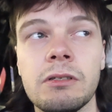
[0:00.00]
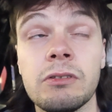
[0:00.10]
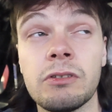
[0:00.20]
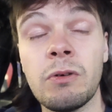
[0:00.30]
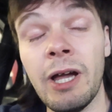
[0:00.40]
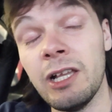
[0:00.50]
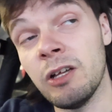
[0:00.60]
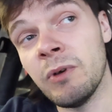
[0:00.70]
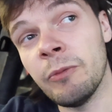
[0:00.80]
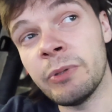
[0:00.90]
So it's quite a
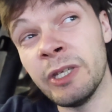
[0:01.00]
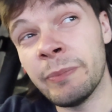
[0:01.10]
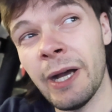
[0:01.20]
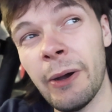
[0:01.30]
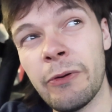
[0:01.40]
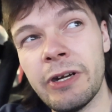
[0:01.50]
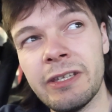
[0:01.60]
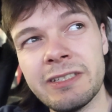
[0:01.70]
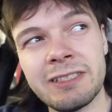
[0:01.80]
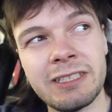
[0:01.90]
lot more peak power
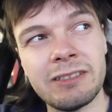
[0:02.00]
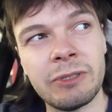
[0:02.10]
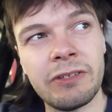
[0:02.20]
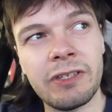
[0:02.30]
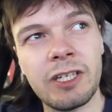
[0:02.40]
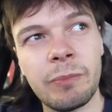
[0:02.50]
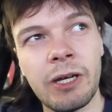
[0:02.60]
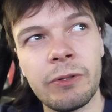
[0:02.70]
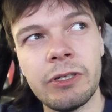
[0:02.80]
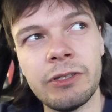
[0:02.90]
really, isn't it, when you think
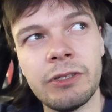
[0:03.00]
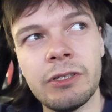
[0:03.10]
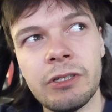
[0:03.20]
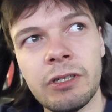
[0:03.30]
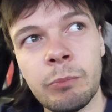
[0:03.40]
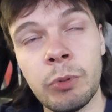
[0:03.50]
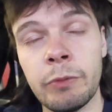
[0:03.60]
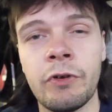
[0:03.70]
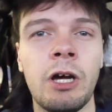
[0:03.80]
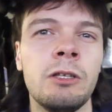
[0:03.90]
about it? But
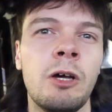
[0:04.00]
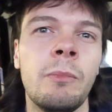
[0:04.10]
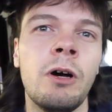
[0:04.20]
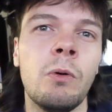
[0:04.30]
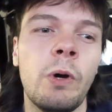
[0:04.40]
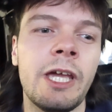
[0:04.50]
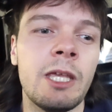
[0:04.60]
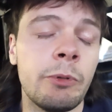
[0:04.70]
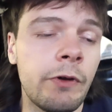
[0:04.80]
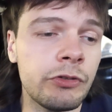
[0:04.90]
we've got a lot more
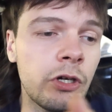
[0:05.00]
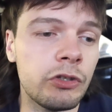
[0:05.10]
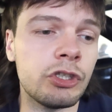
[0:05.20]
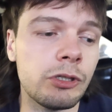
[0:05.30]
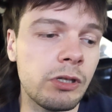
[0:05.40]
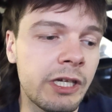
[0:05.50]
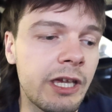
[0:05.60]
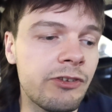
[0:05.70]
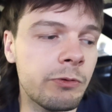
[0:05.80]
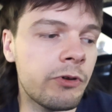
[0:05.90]
weight, but we've also got 2
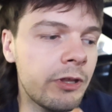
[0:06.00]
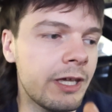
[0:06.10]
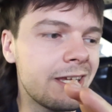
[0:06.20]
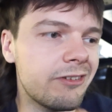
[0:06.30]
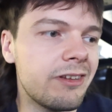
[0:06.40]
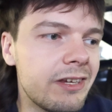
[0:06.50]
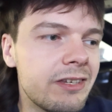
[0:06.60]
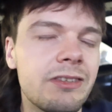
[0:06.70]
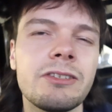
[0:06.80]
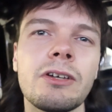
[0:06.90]
litre, so we've got that
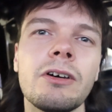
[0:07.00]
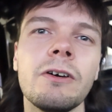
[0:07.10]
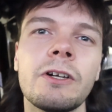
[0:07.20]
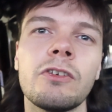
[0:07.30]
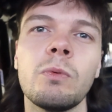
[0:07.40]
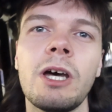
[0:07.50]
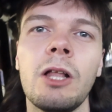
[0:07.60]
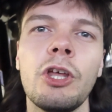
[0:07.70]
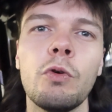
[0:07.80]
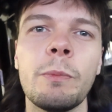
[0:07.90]
increase in torque as
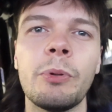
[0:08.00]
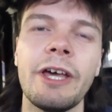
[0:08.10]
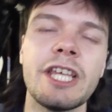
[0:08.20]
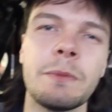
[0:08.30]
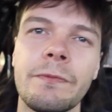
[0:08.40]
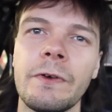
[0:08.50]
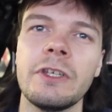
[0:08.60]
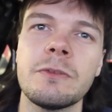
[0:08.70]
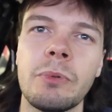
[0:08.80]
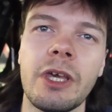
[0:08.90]
well. No replacement for
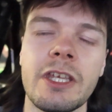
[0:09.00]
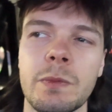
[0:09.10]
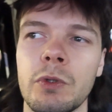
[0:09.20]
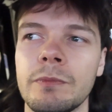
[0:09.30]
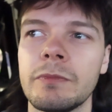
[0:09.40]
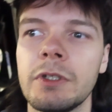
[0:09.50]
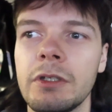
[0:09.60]
displacement.